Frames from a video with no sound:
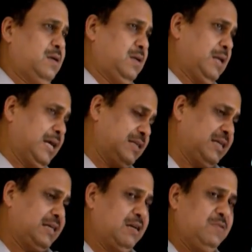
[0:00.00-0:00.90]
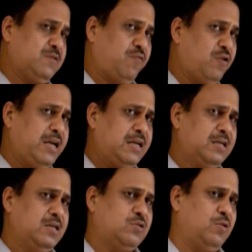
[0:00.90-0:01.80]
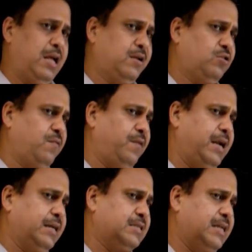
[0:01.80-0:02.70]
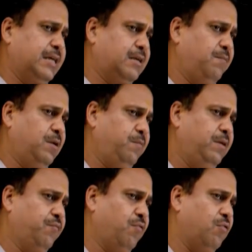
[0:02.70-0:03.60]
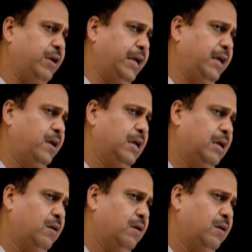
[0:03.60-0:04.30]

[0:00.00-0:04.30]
Latus rectum is 4a. So length of latus rectum will be 4a.